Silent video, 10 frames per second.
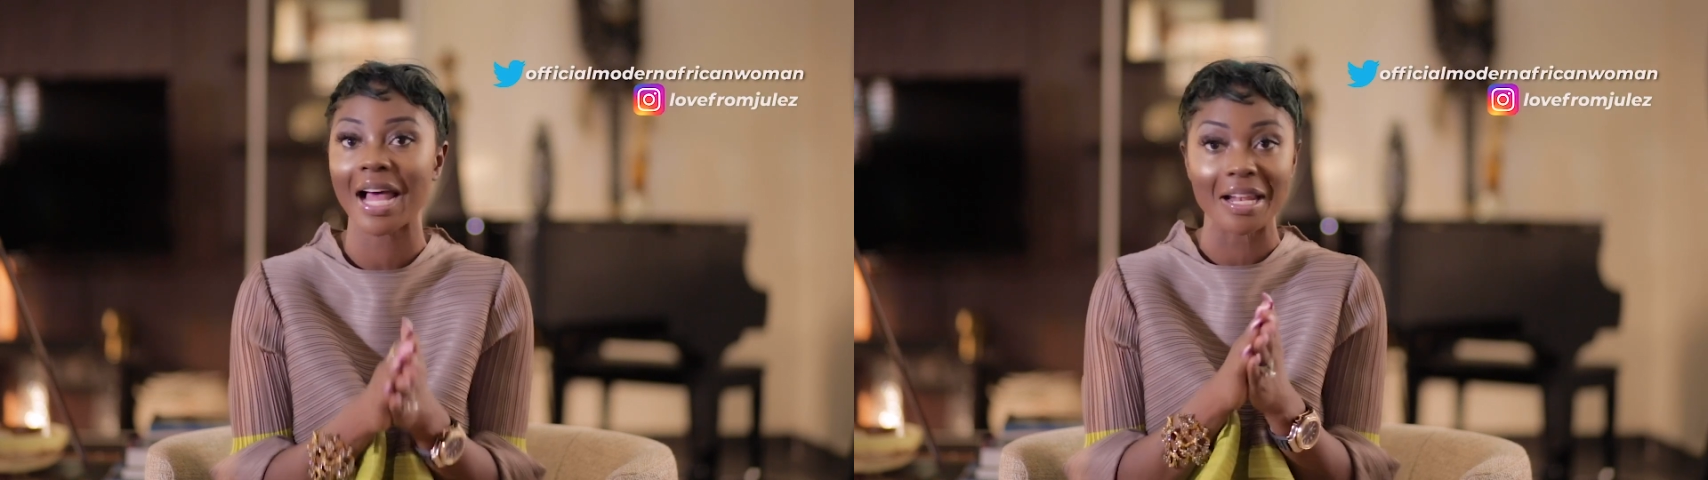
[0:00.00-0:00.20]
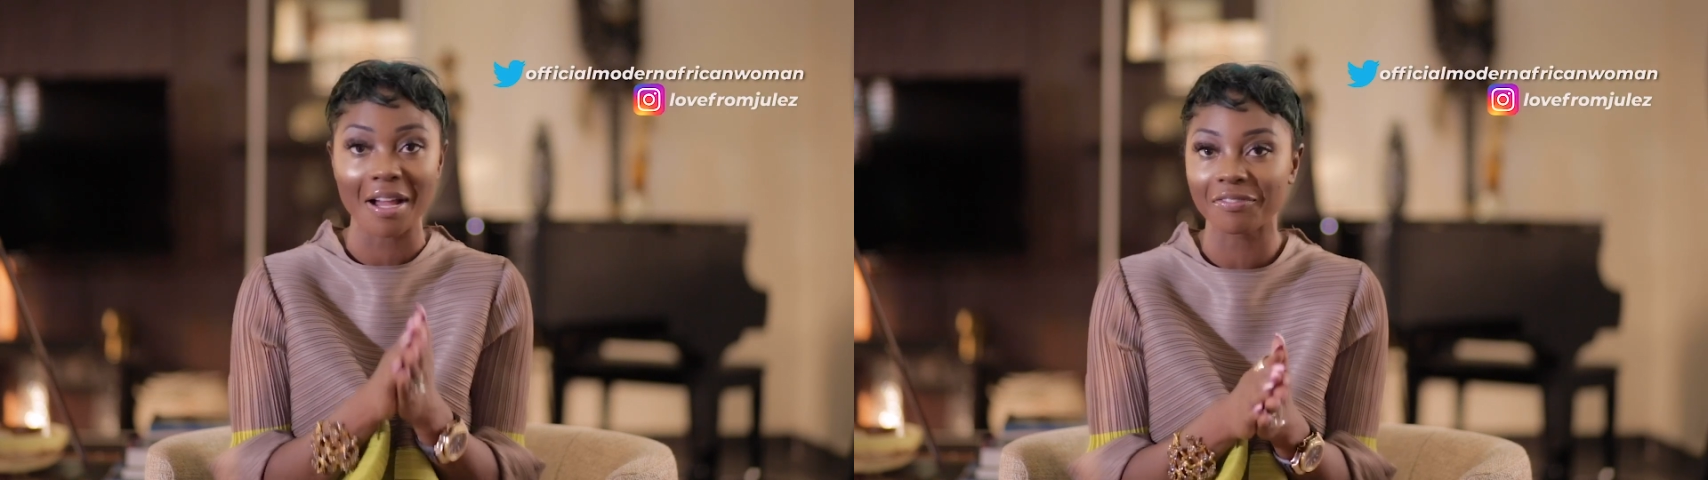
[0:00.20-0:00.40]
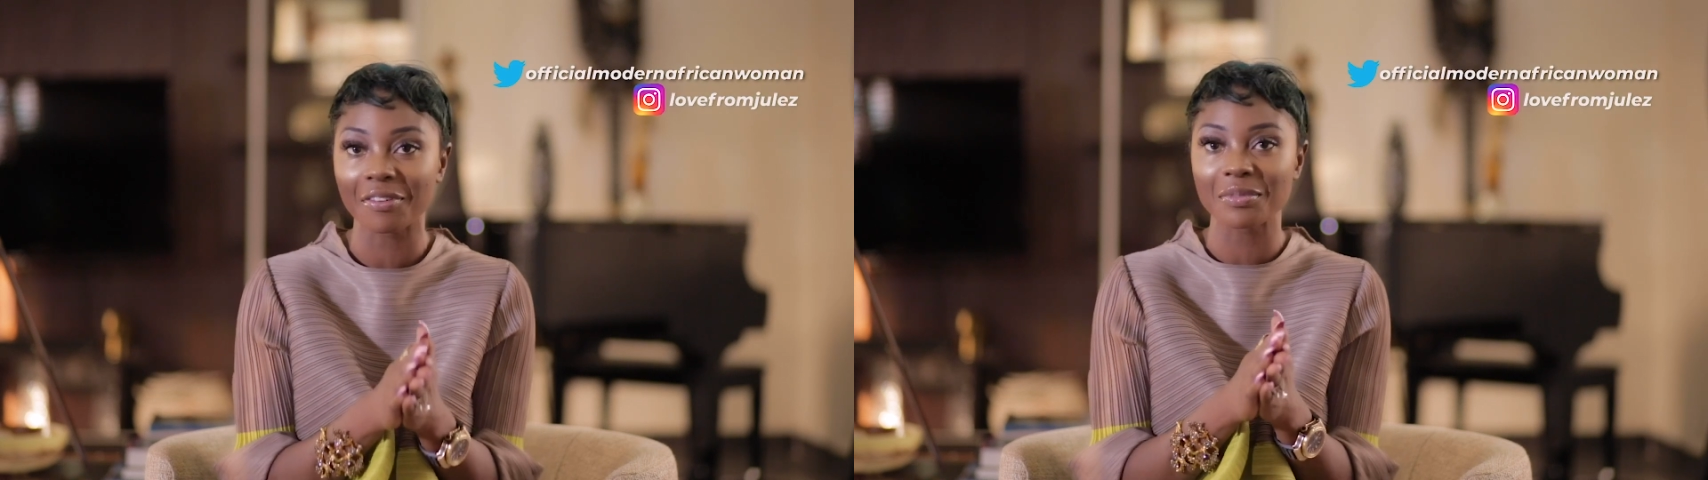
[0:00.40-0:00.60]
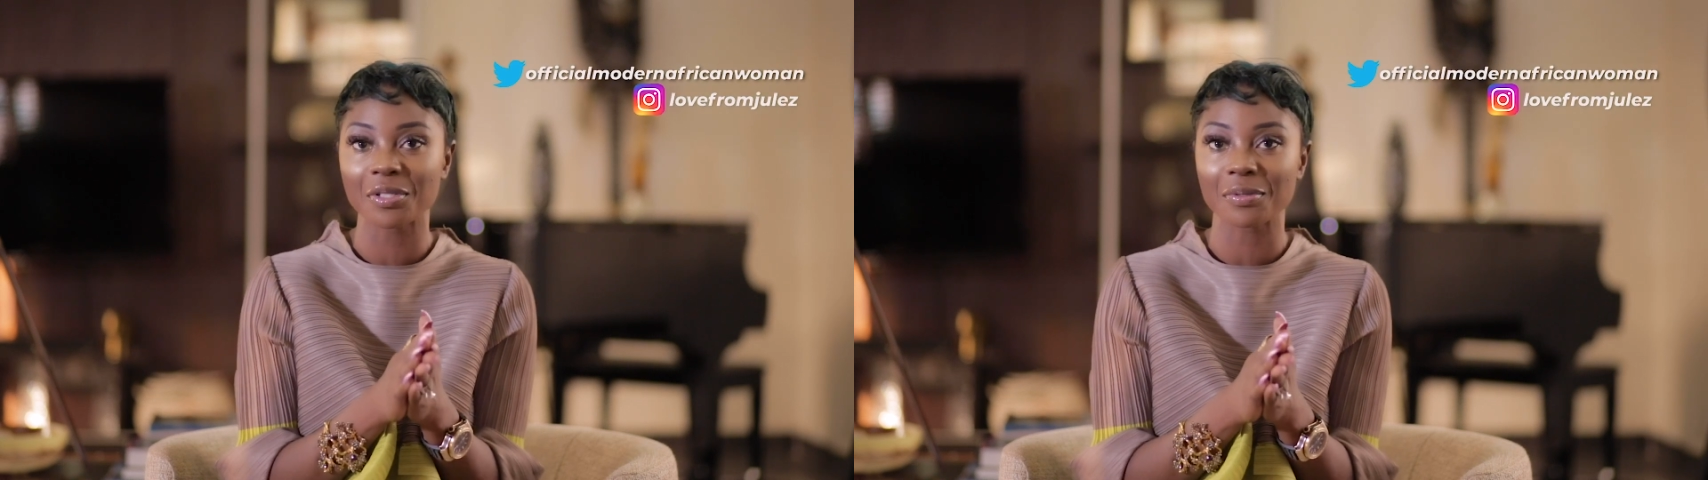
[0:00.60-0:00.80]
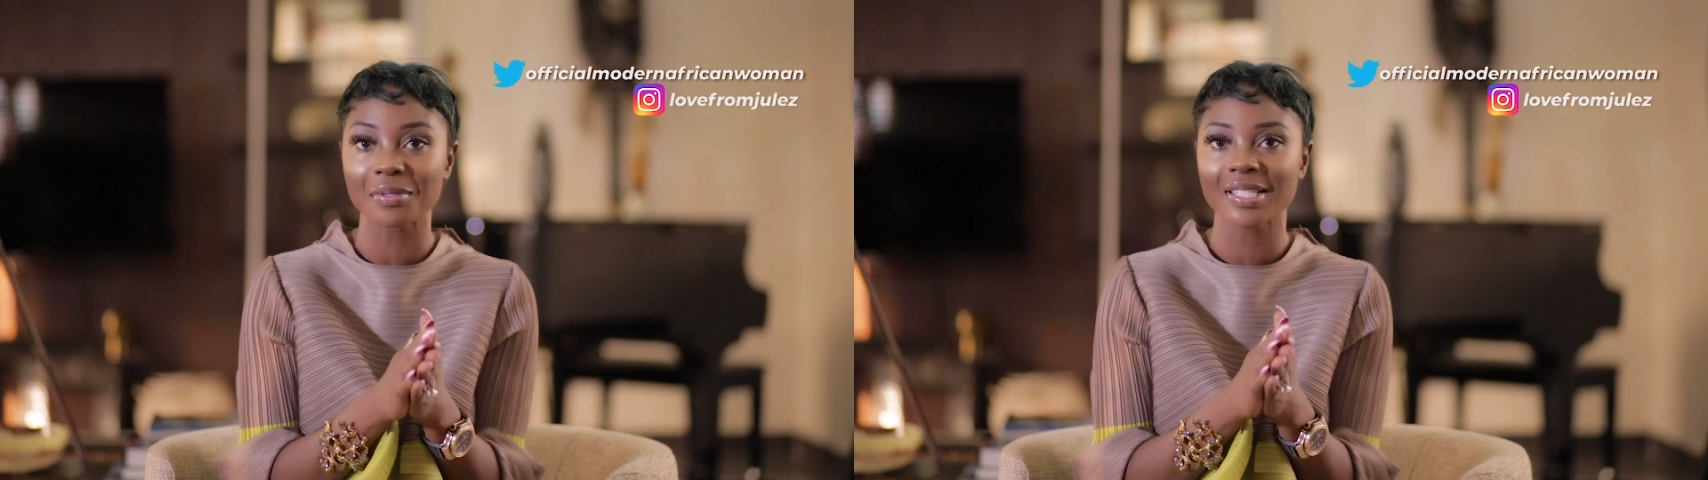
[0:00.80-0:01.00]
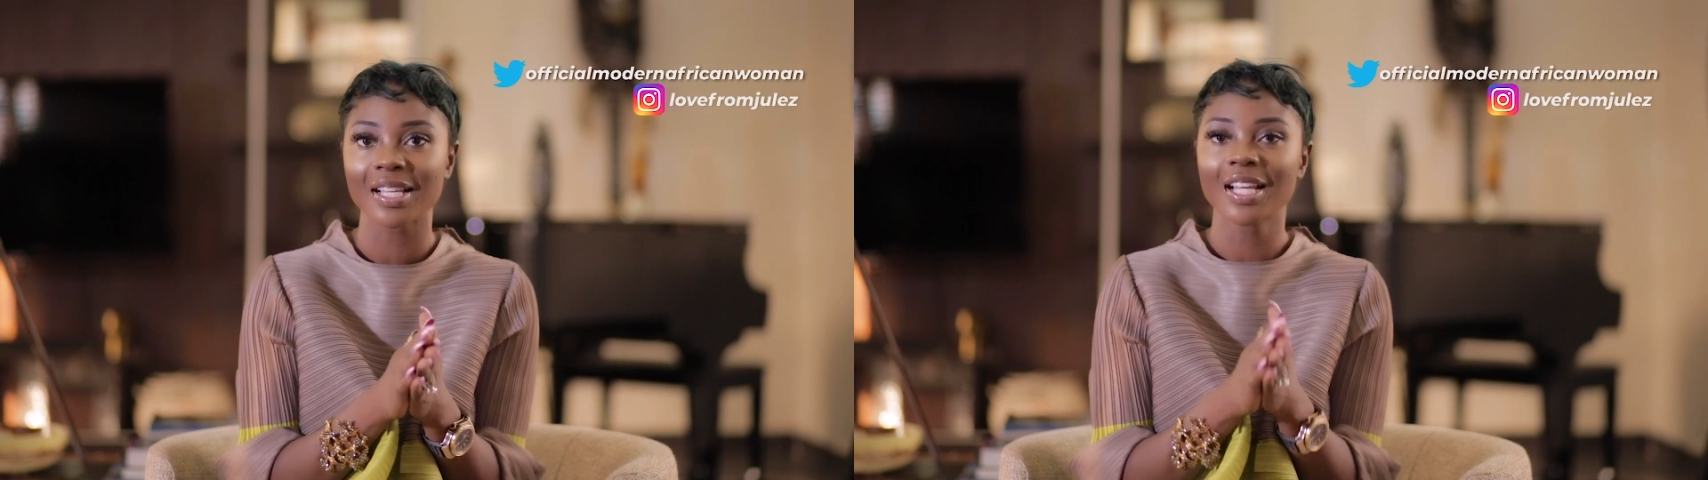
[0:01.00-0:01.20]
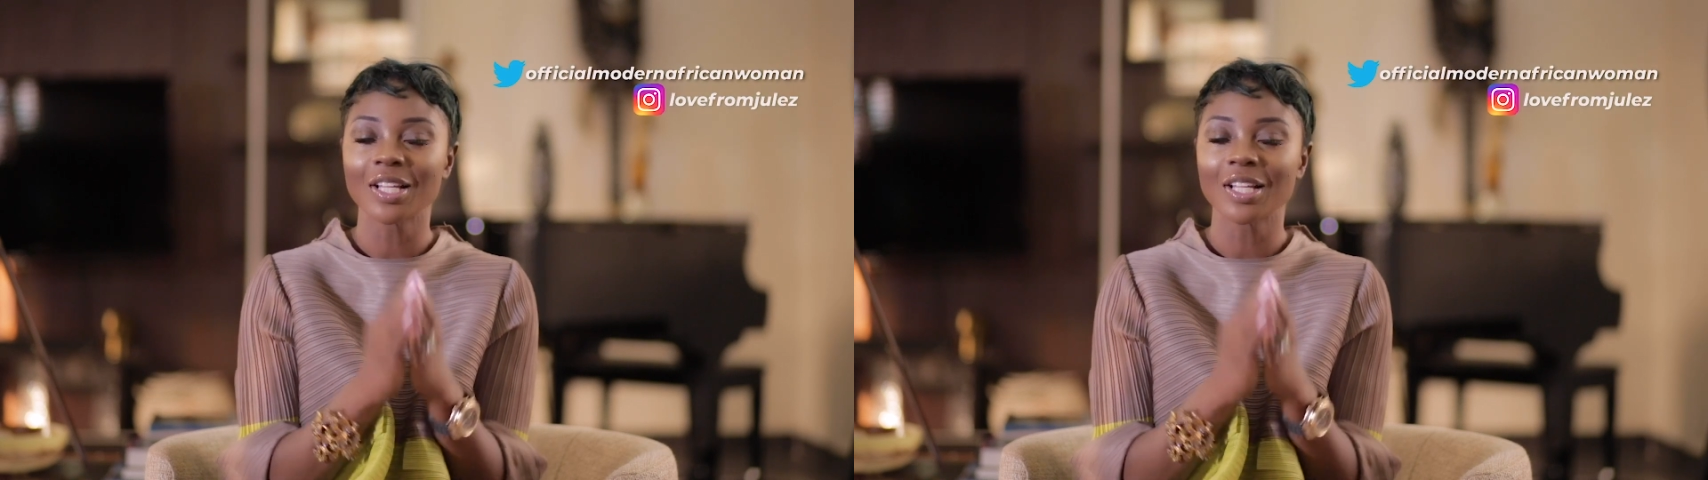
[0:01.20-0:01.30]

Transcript: at Love From Julez